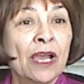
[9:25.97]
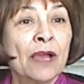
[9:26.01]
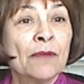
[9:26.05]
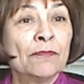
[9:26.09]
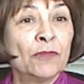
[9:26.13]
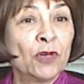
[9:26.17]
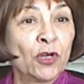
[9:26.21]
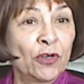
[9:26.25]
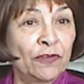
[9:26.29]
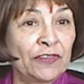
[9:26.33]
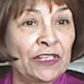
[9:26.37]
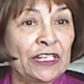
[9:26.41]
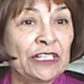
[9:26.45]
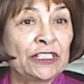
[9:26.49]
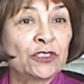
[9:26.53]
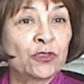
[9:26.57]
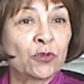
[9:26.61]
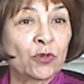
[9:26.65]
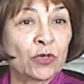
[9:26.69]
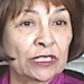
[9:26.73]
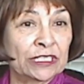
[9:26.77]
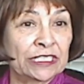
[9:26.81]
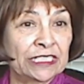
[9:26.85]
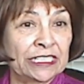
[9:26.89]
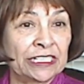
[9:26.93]
moving
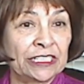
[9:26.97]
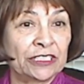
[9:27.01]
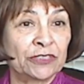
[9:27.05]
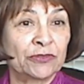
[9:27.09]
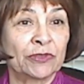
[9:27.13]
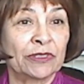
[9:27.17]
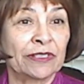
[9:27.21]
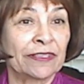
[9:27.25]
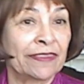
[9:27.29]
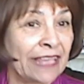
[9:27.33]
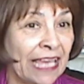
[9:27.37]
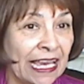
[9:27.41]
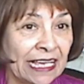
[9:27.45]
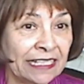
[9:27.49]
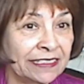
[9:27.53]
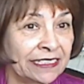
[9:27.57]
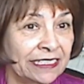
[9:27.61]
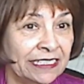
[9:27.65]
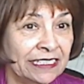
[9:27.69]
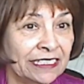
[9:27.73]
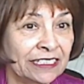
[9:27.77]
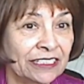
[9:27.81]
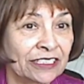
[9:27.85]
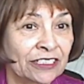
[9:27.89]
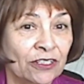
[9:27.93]
towards Israel. That's
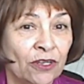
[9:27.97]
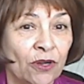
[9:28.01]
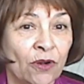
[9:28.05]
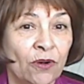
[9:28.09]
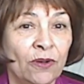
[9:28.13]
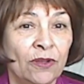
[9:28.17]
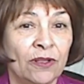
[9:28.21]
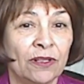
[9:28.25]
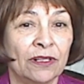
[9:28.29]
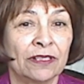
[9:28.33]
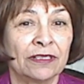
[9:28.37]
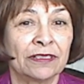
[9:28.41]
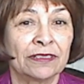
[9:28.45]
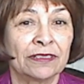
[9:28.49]
his goal.